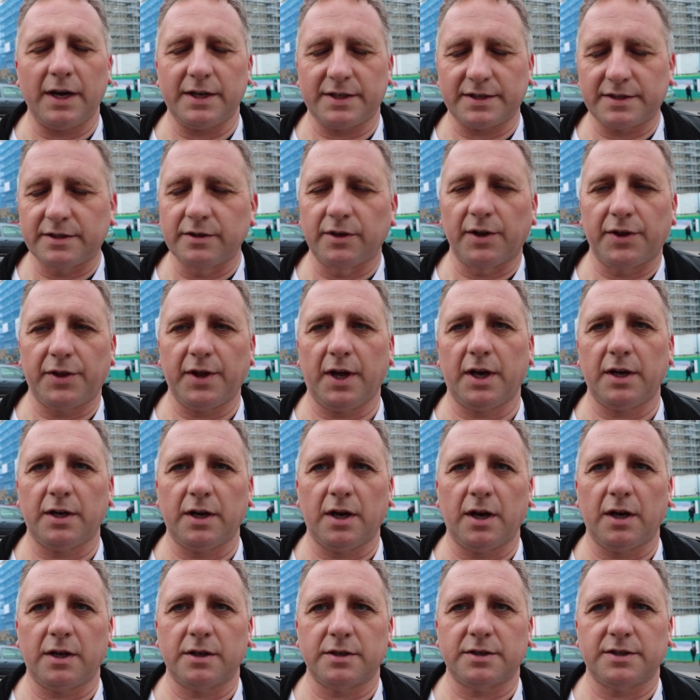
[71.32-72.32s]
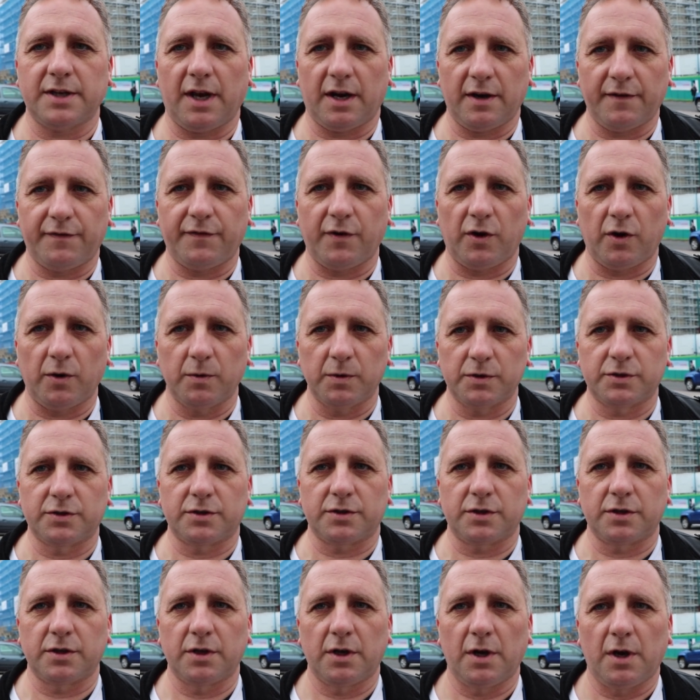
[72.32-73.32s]
I still think that
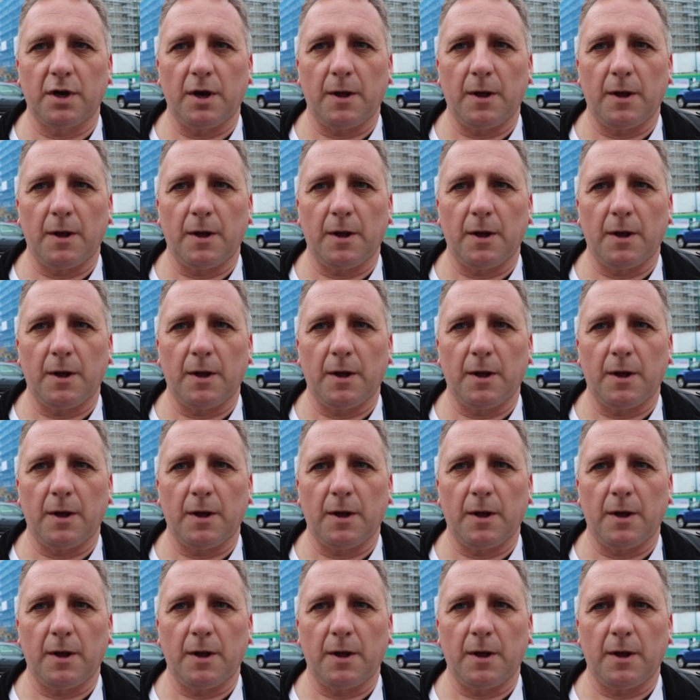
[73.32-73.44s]
centre-forwards,